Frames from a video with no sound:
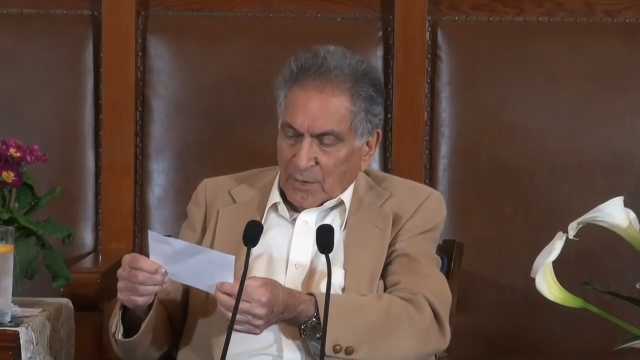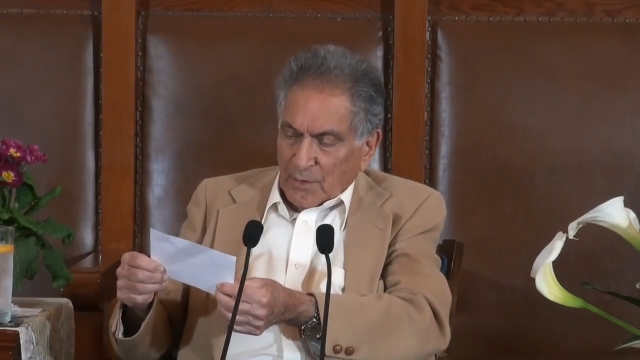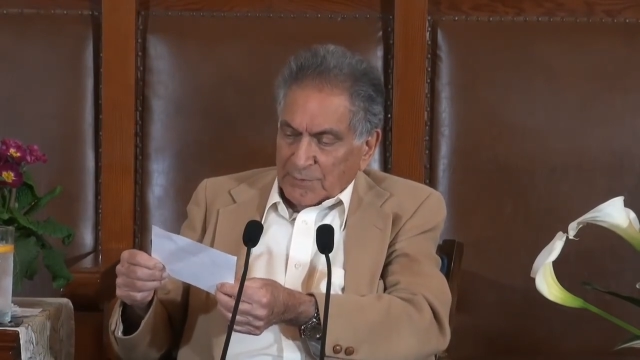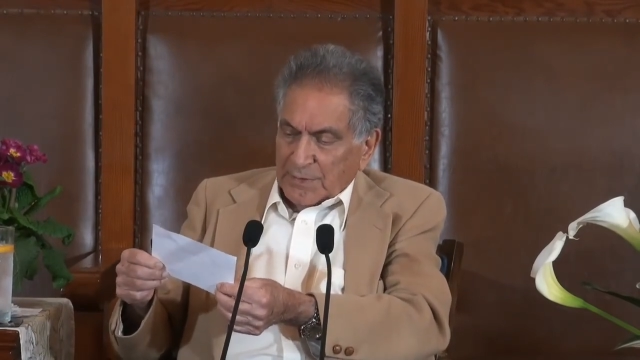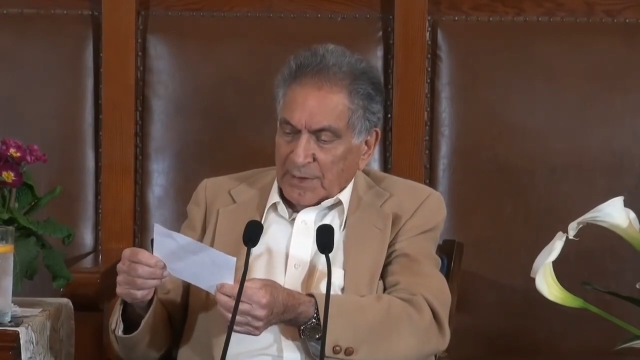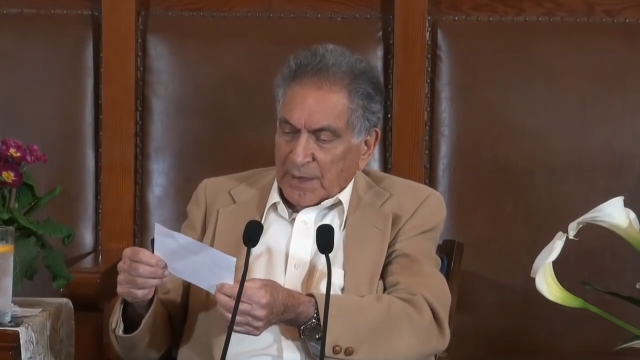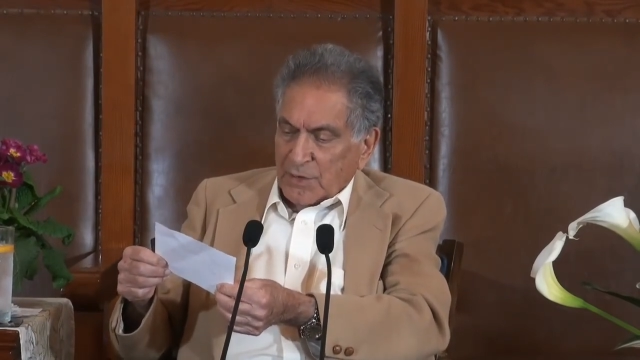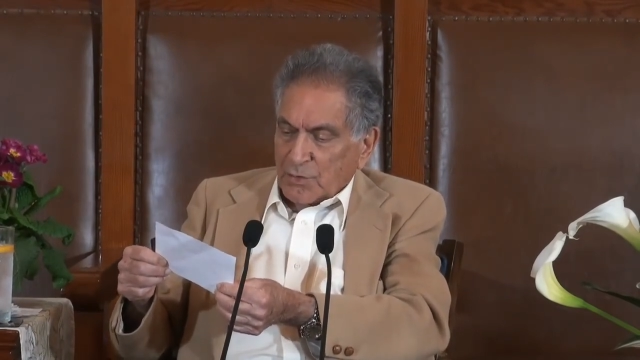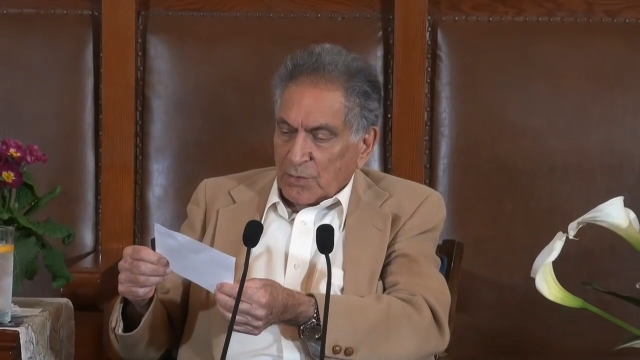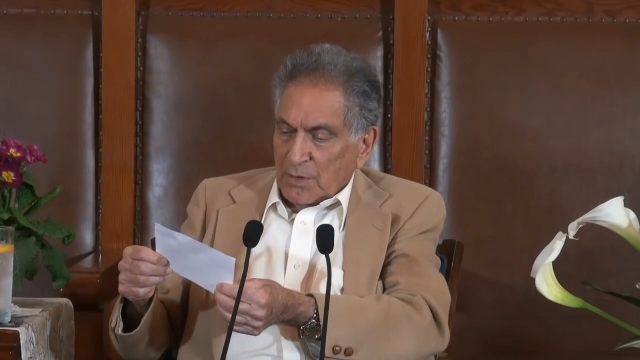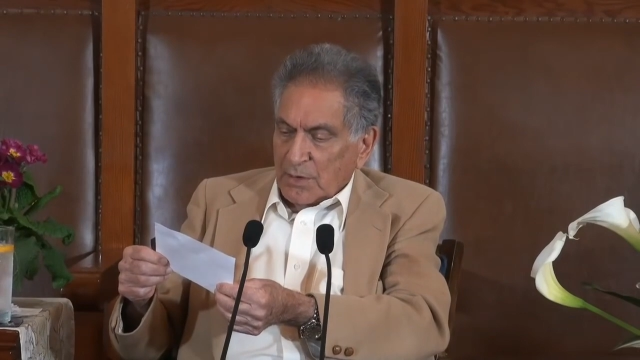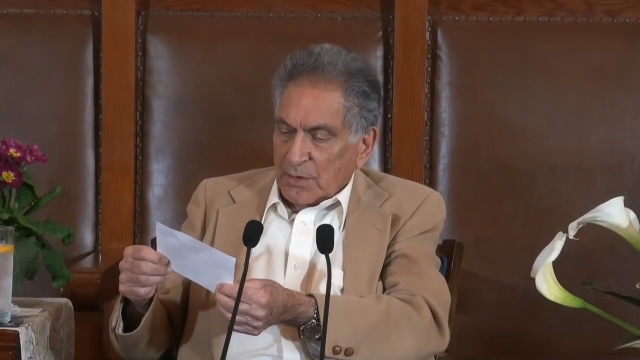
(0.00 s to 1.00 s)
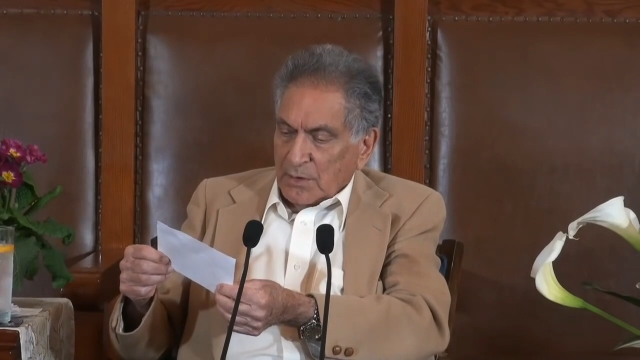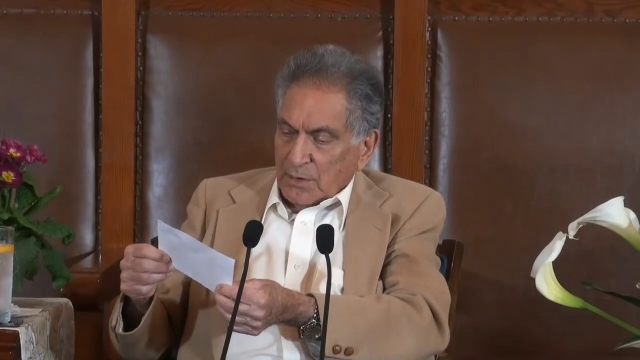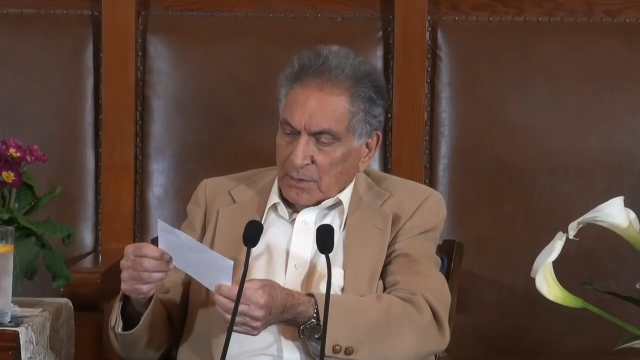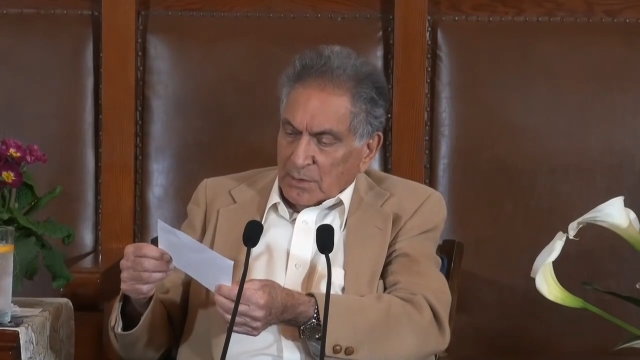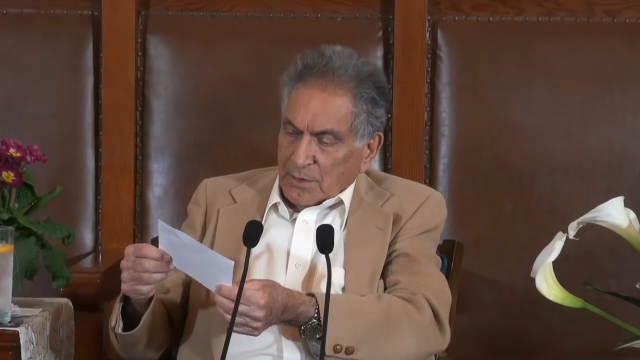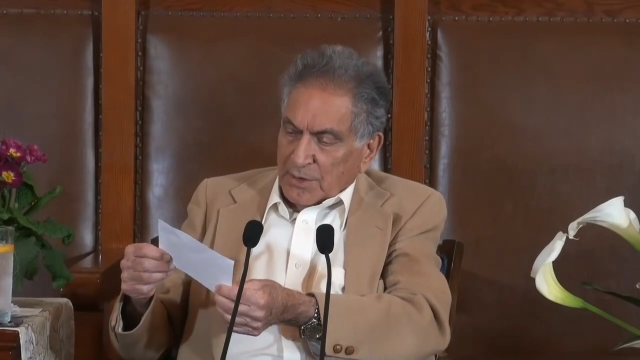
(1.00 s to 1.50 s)
of the natural
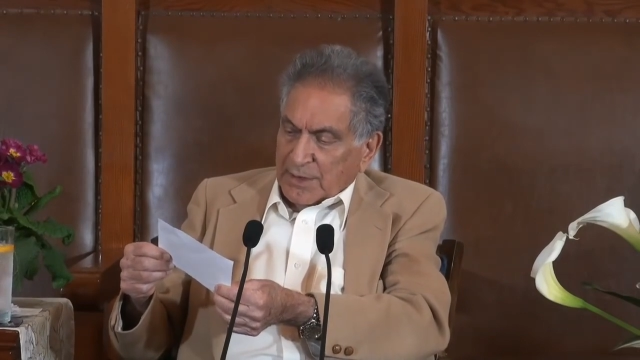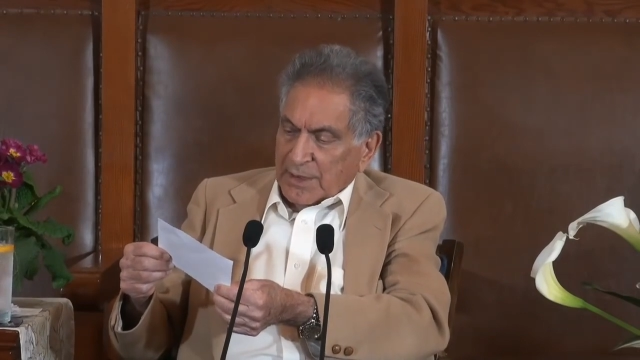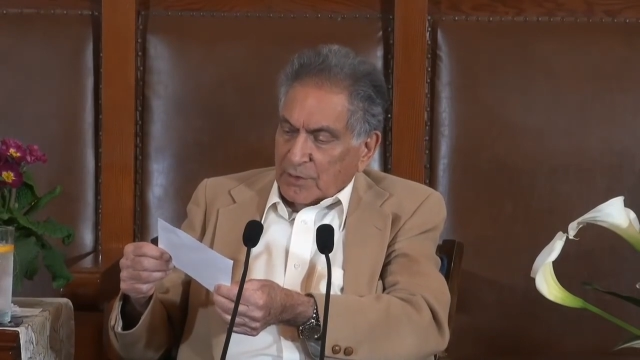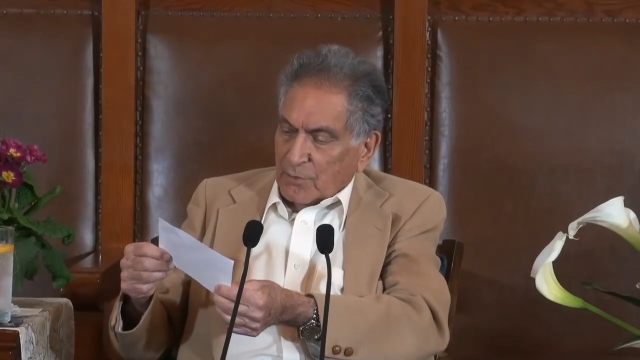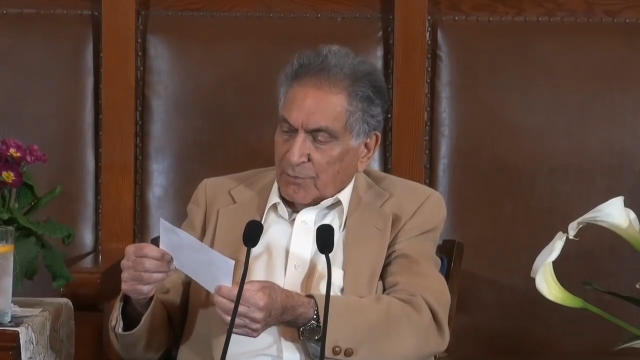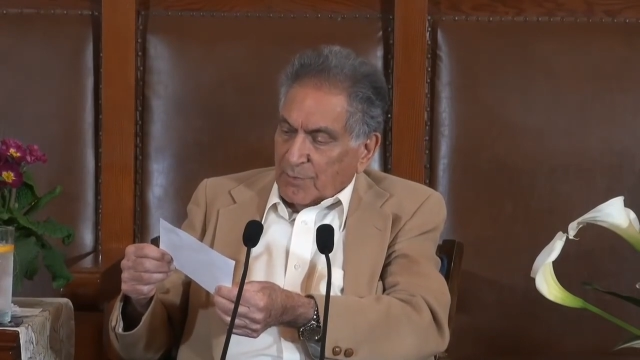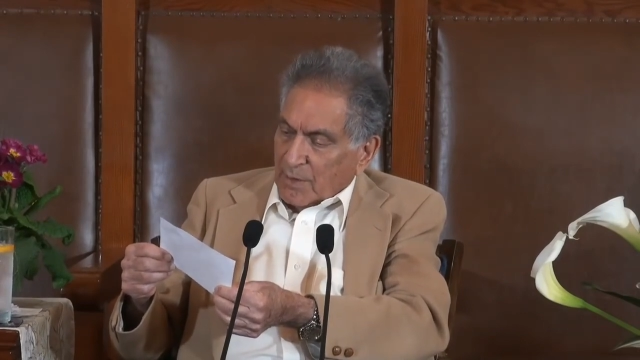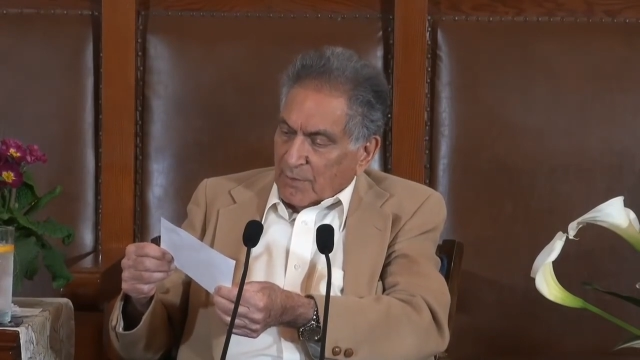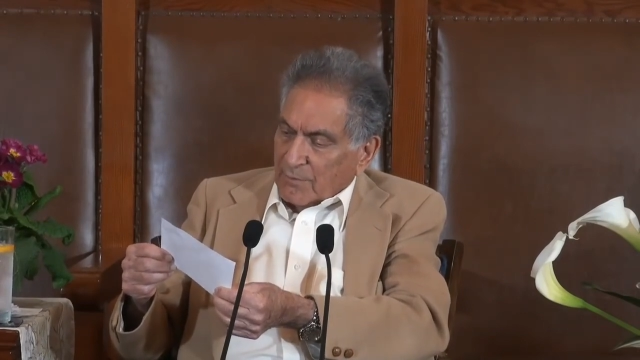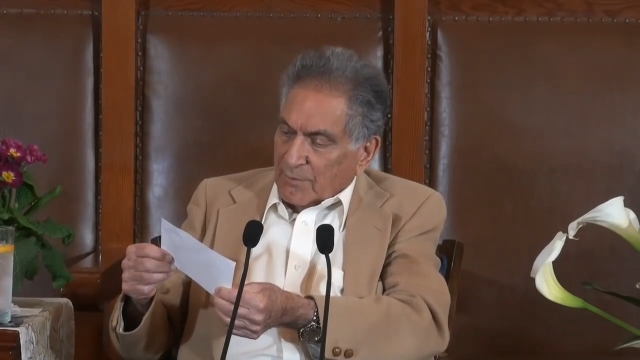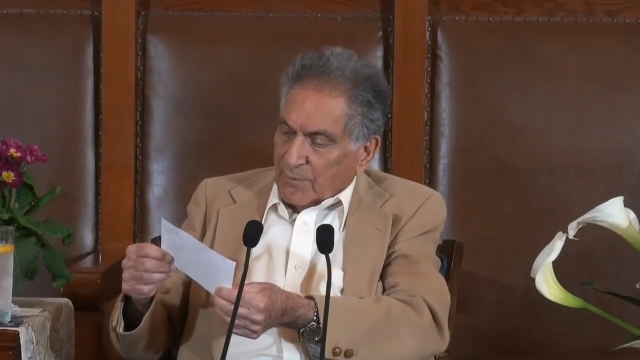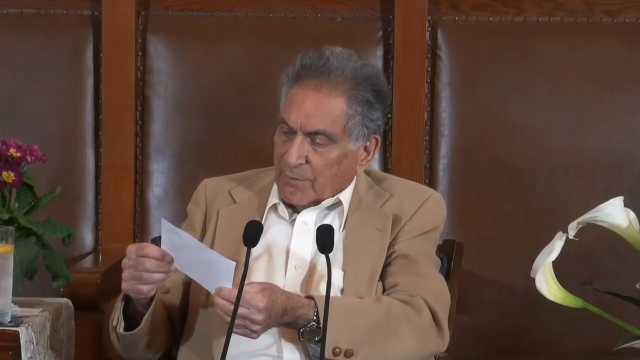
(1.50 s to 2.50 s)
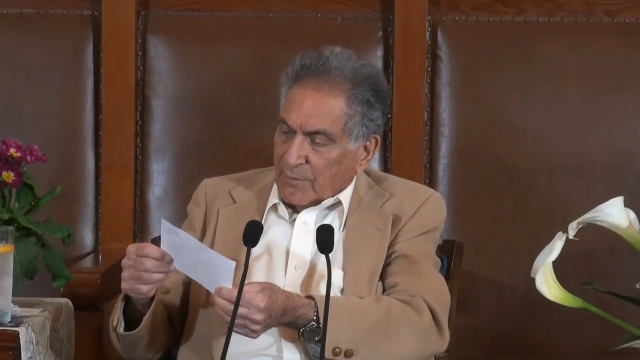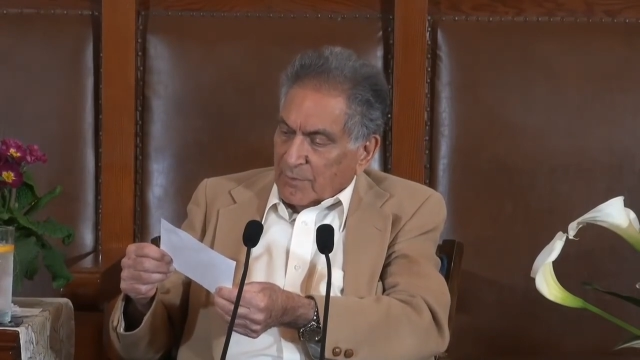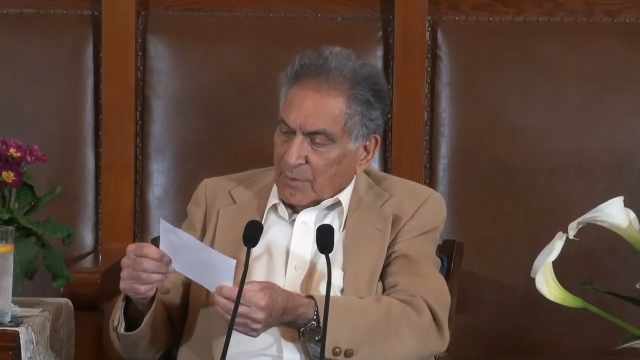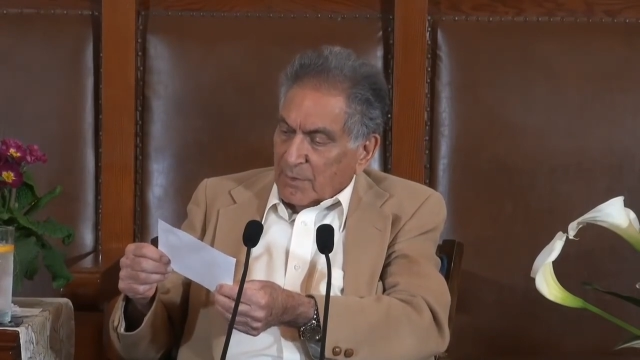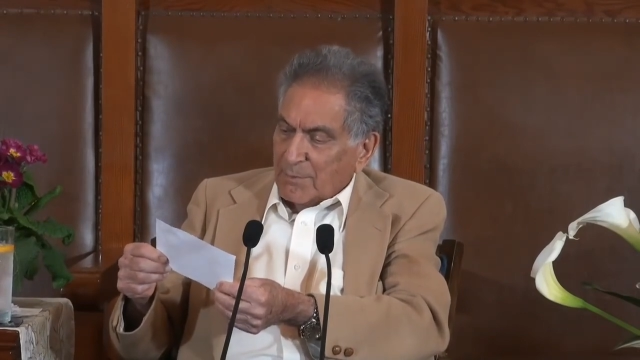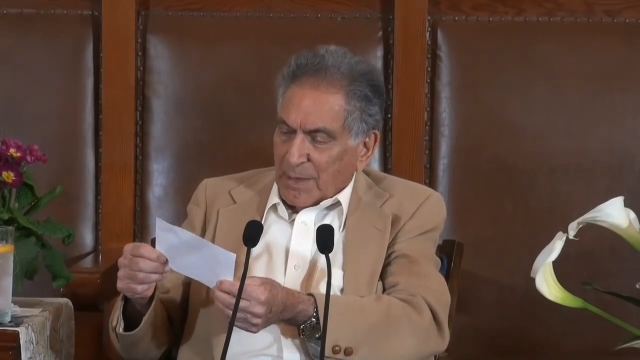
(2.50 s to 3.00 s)
state of love,
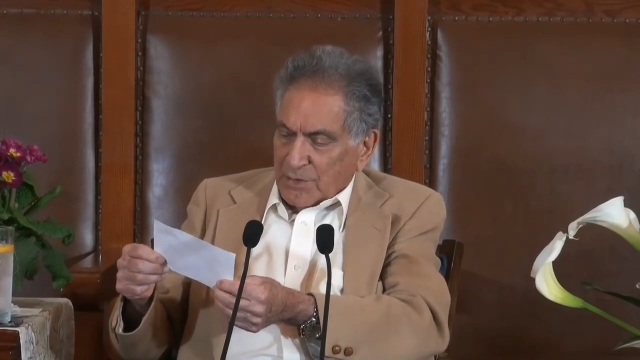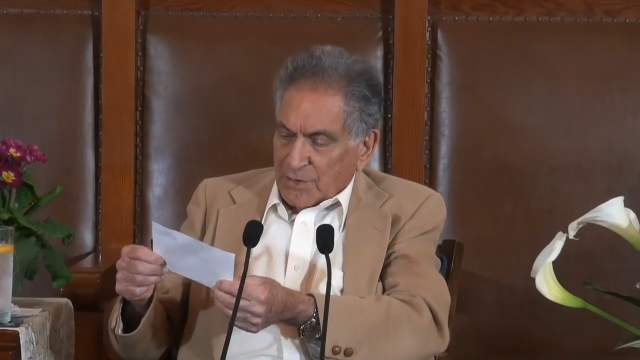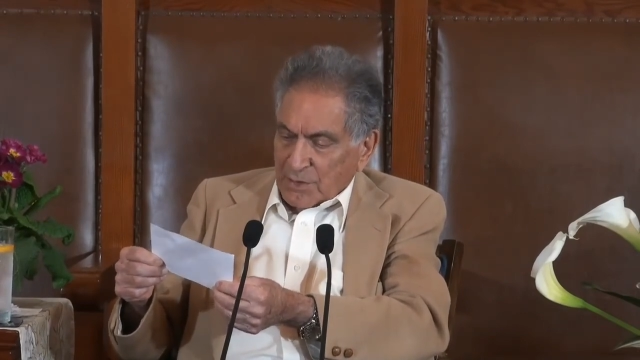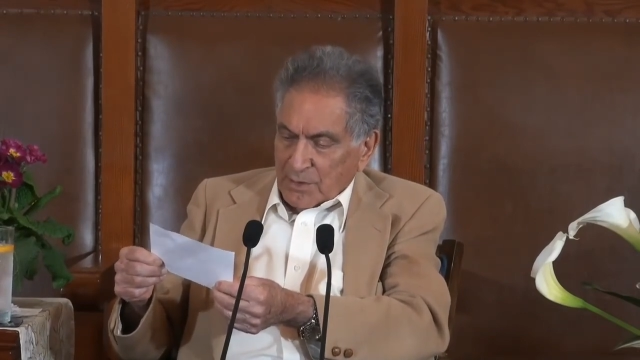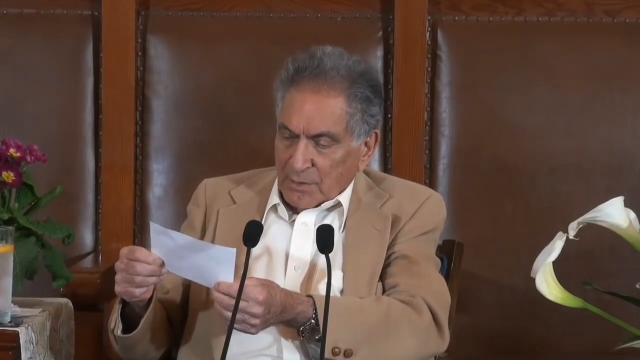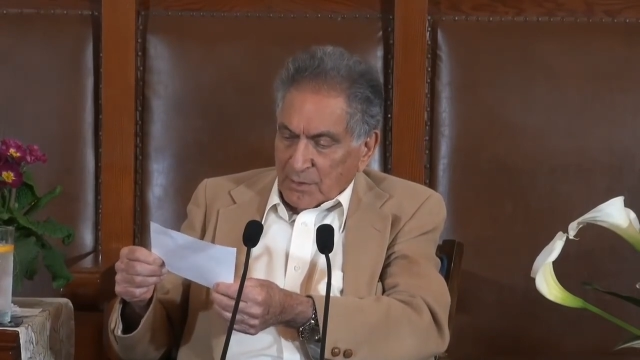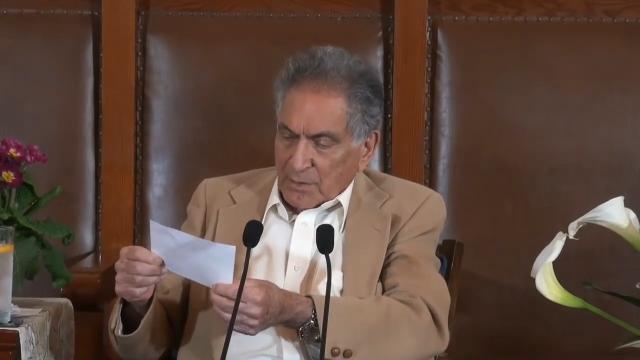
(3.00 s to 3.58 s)
compassion.